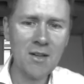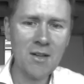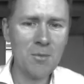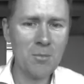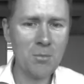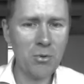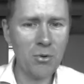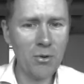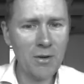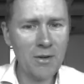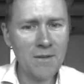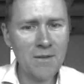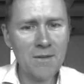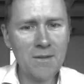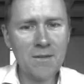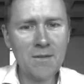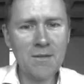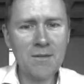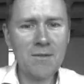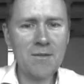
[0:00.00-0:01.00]

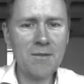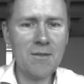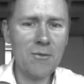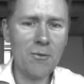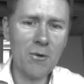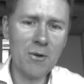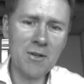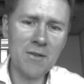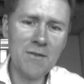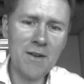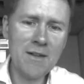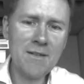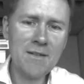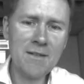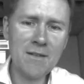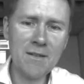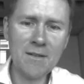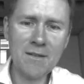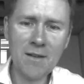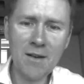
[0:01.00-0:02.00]
points or events
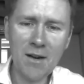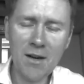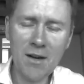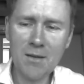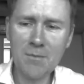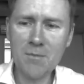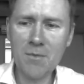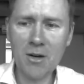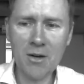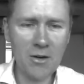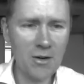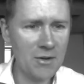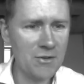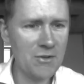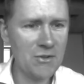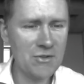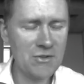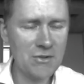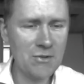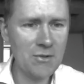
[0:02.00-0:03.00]
in time are
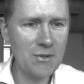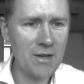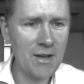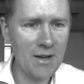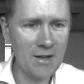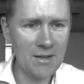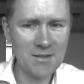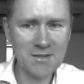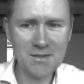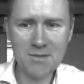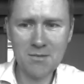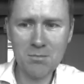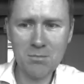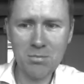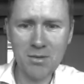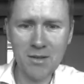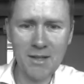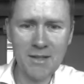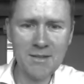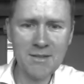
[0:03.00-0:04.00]
understood as
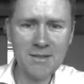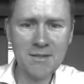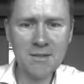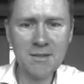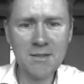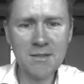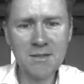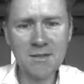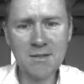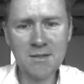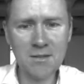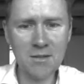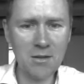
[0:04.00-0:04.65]
places.